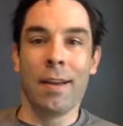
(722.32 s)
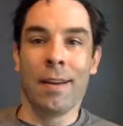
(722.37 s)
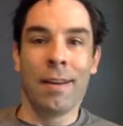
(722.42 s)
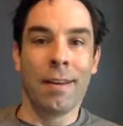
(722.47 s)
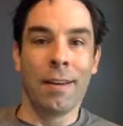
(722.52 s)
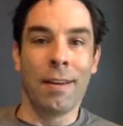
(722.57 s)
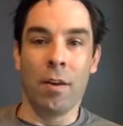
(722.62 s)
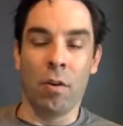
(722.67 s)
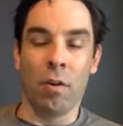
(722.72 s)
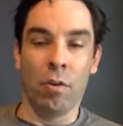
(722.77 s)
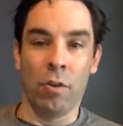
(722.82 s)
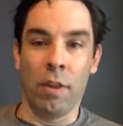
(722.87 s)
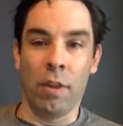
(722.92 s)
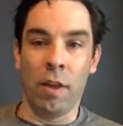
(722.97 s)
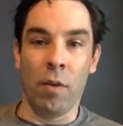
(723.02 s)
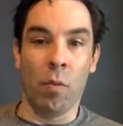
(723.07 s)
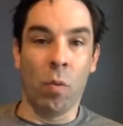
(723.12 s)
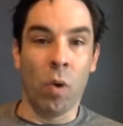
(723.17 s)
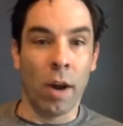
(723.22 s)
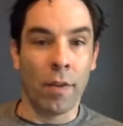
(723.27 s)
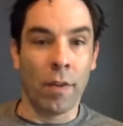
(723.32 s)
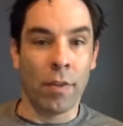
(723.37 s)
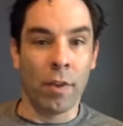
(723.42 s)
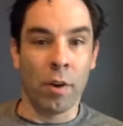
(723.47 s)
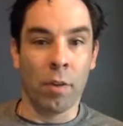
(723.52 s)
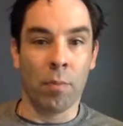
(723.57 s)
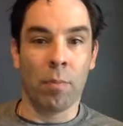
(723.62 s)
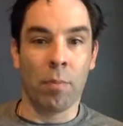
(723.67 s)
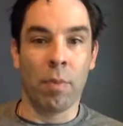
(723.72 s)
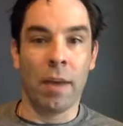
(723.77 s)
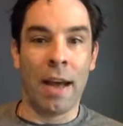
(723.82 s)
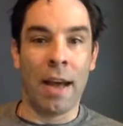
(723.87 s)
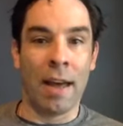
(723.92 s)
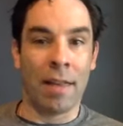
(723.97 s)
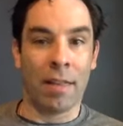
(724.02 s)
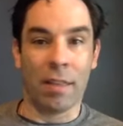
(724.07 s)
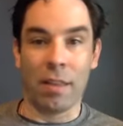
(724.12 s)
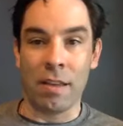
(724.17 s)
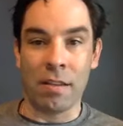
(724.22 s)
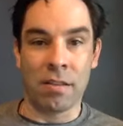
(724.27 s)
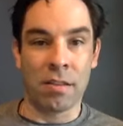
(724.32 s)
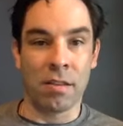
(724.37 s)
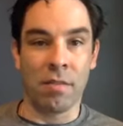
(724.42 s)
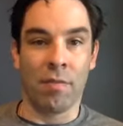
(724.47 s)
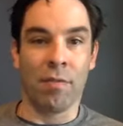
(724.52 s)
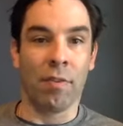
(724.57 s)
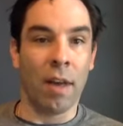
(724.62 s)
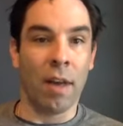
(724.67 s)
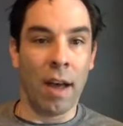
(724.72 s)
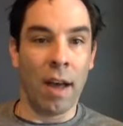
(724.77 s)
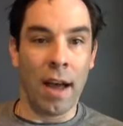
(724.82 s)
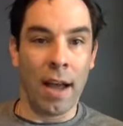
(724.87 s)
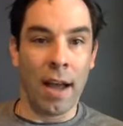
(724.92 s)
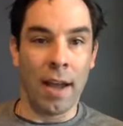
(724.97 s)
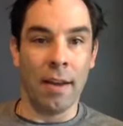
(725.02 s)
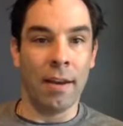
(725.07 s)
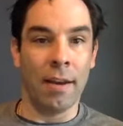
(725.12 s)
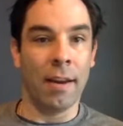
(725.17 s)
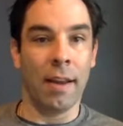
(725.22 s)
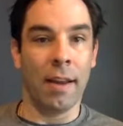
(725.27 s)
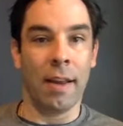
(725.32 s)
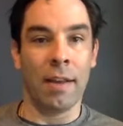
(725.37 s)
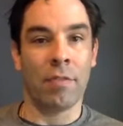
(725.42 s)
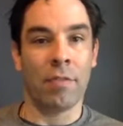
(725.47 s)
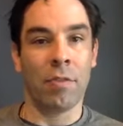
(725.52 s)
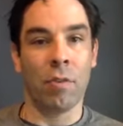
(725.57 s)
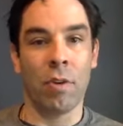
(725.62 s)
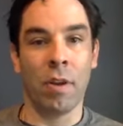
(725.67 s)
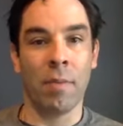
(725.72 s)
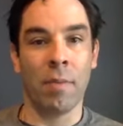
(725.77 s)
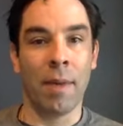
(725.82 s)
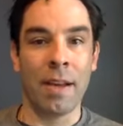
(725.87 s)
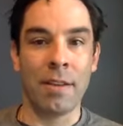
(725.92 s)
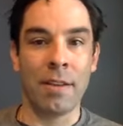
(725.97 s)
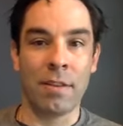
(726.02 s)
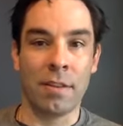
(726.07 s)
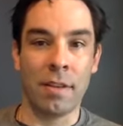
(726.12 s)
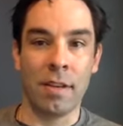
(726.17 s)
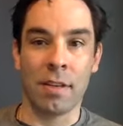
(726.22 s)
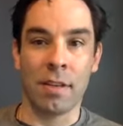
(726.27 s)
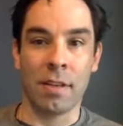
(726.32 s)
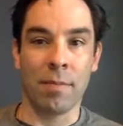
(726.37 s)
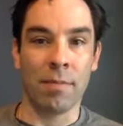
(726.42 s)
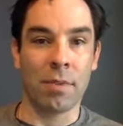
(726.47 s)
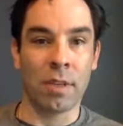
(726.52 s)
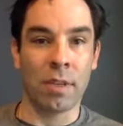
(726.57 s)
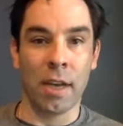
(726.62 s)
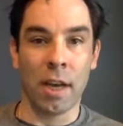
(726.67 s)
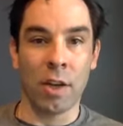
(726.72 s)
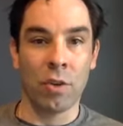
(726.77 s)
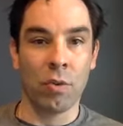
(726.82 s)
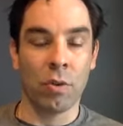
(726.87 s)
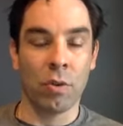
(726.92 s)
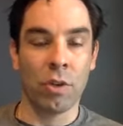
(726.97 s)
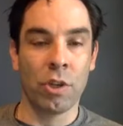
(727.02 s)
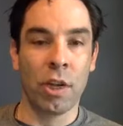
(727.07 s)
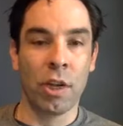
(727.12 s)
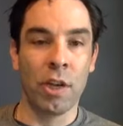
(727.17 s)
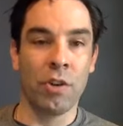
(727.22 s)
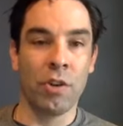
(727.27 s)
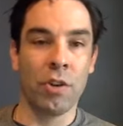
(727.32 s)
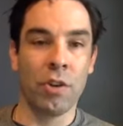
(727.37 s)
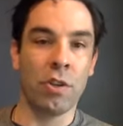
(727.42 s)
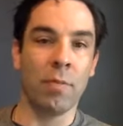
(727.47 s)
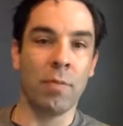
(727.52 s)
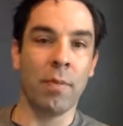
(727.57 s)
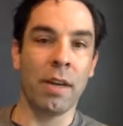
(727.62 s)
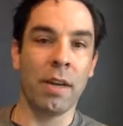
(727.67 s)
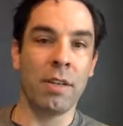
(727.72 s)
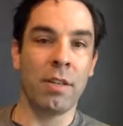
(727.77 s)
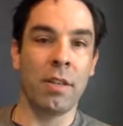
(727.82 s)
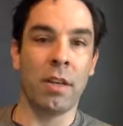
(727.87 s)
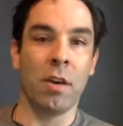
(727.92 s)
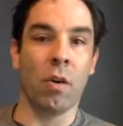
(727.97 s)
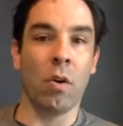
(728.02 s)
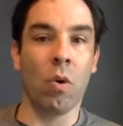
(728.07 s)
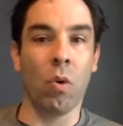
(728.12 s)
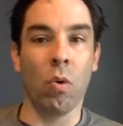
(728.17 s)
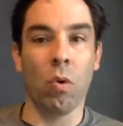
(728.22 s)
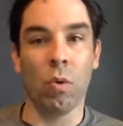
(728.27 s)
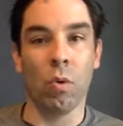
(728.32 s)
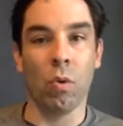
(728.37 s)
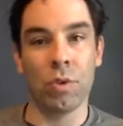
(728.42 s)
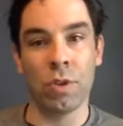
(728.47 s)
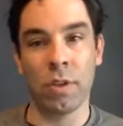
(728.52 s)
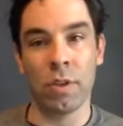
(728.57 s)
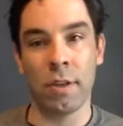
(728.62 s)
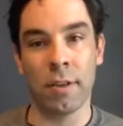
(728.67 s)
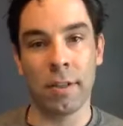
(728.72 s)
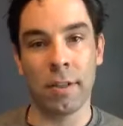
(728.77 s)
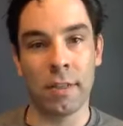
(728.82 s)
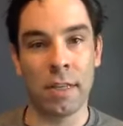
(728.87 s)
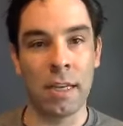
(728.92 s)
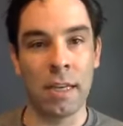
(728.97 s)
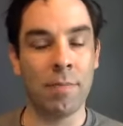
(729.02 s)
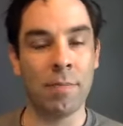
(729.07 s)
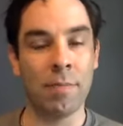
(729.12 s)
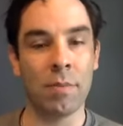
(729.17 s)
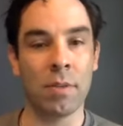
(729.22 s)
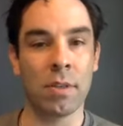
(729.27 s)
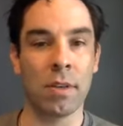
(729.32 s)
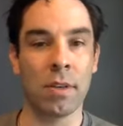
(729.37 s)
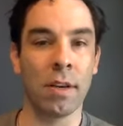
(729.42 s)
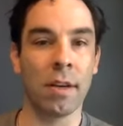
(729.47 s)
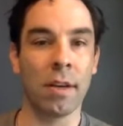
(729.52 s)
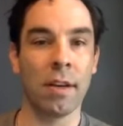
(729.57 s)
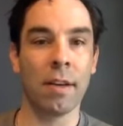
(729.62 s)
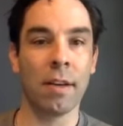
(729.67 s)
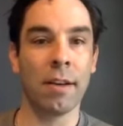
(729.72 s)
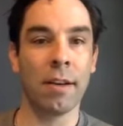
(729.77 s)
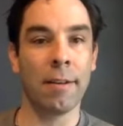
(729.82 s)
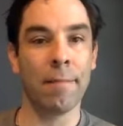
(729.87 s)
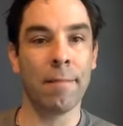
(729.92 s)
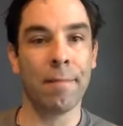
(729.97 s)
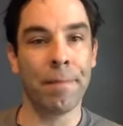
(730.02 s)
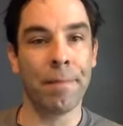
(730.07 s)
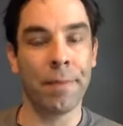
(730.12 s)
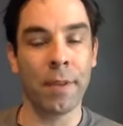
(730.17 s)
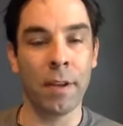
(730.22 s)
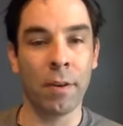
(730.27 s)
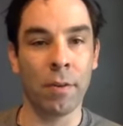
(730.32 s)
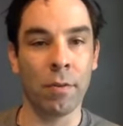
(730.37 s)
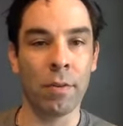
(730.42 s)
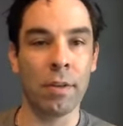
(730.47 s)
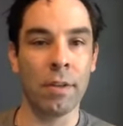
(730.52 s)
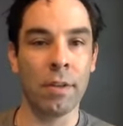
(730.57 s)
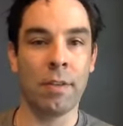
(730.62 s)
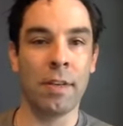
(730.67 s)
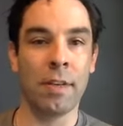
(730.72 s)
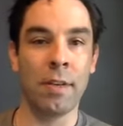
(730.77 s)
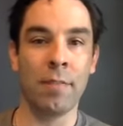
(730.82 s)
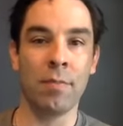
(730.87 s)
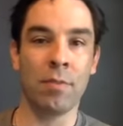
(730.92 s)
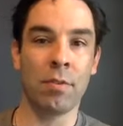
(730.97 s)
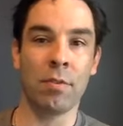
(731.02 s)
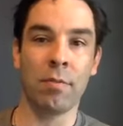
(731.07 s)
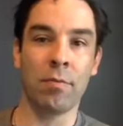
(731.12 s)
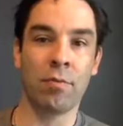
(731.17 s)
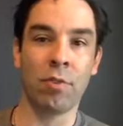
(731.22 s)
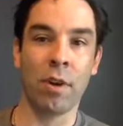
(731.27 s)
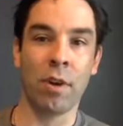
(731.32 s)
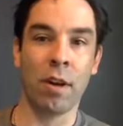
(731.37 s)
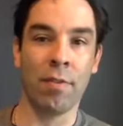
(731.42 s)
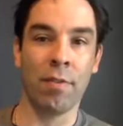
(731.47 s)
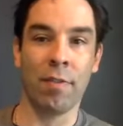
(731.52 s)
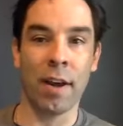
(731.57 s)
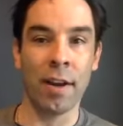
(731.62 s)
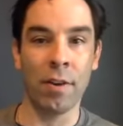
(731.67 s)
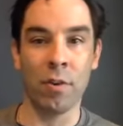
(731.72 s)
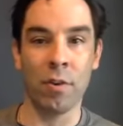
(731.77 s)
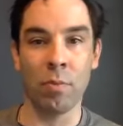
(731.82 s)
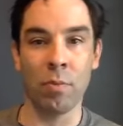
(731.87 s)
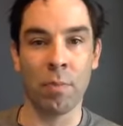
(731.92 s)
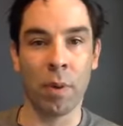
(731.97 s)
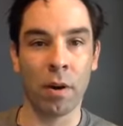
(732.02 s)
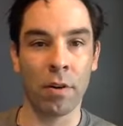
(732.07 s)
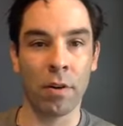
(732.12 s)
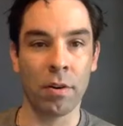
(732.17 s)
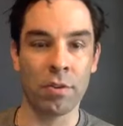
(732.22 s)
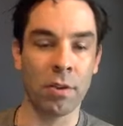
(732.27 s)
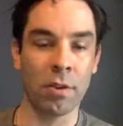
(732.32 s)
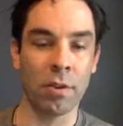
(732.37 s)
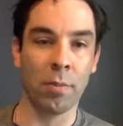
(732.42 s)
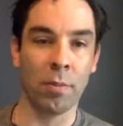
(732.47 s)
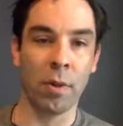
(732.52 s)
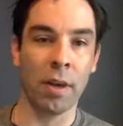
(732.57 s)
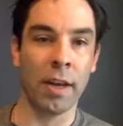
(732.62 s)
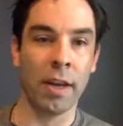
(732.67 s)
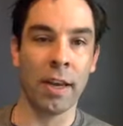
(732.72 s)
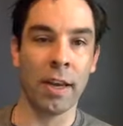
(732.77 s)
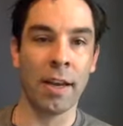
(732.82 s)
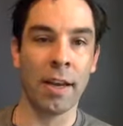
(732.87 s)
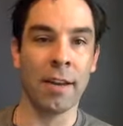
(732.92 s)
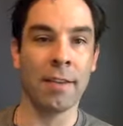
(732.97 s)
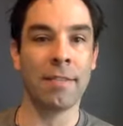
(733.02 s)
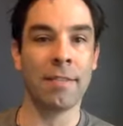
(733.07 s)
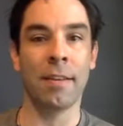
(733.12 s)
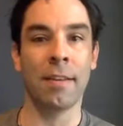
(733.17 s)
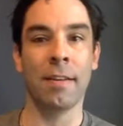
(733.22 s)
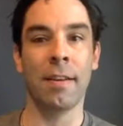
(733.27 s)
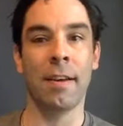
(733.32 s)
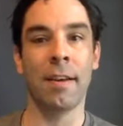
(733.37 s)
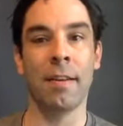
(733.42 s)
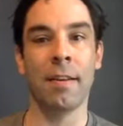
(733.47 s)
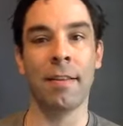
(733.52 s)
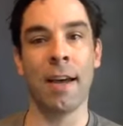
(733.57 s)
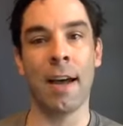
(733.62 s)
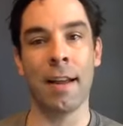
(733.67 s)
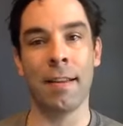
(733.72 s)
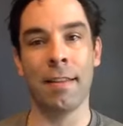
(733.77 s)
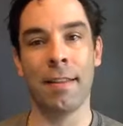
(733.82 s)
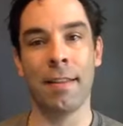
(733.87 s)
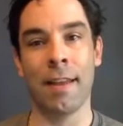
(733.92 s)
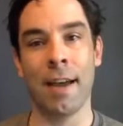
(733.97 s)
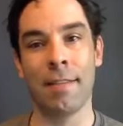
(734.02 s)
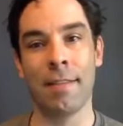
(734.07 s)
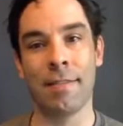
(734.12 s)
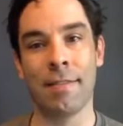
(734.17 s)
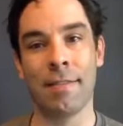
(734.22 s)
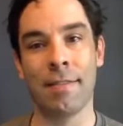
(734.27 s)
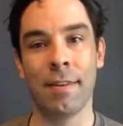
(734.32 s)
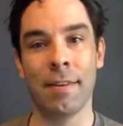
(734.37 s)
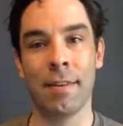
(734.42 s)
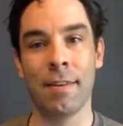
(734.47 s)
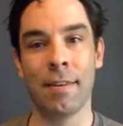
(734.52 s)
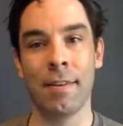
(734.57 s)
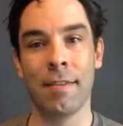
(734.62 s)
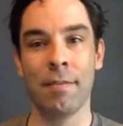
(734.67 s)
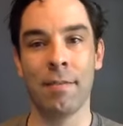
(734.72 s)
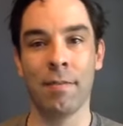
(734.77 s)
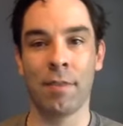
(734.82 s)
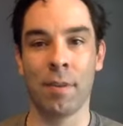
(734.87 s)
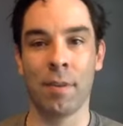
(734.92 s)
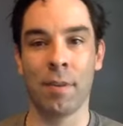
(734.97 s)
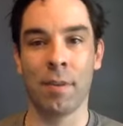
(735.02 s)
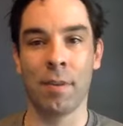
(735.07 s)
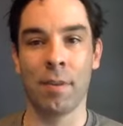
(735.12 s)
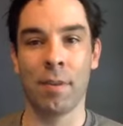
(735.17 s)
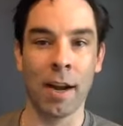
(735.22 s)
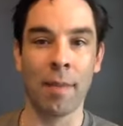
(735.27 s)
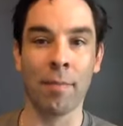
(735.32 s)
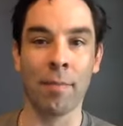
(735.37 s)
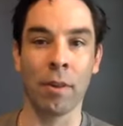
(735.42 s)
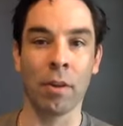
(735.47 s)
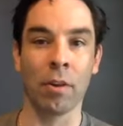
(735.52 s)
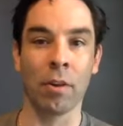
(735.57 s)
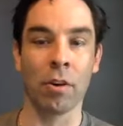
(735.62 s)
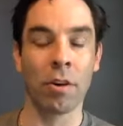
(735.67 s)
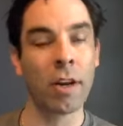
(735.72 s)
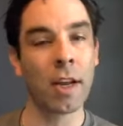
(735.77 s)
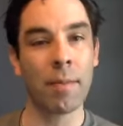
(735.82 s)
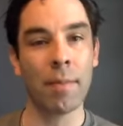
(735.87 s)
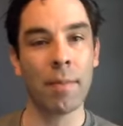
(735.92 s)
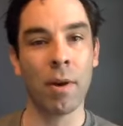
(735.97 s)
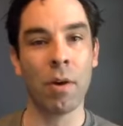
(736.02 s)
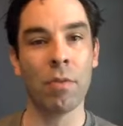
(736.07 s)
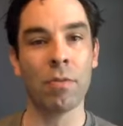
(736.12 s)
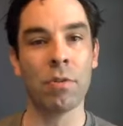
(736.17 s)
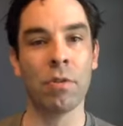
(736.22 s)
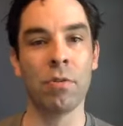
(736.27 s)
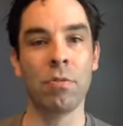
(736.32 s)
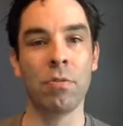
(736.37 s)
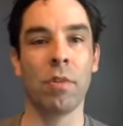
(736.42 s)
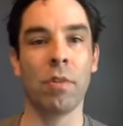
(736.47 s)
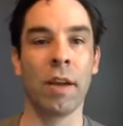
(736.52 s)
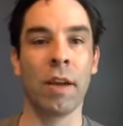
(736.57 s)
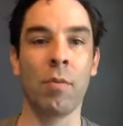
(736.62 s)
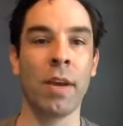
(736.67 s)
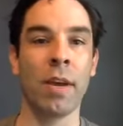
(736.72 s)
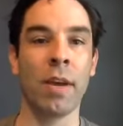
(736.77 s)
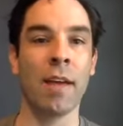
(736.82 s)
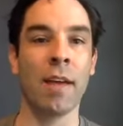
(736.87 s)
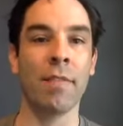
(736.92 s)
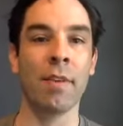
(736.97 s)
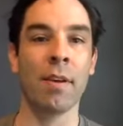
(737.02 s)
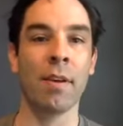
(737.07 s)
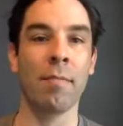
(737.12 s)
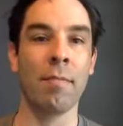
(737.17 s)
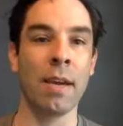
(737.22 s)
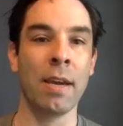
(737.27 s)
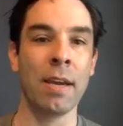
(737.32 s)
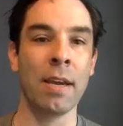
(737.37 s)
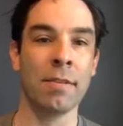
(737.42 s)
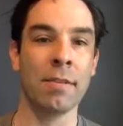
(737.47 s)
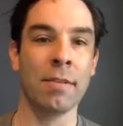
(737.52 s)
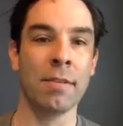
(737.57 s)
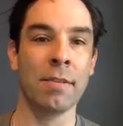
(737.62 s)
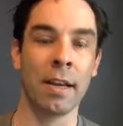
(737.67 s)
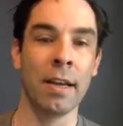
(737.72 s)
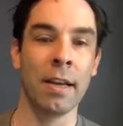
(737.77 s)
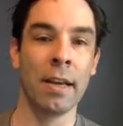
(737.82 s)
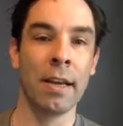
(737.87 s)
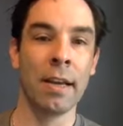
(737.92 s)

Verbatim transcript: do they want their athletes to fly? And so you might see some schedule changes. You might see holes in teams, teams trying to find new partners to play against. And that's something that I'm learning about too. We have an amazing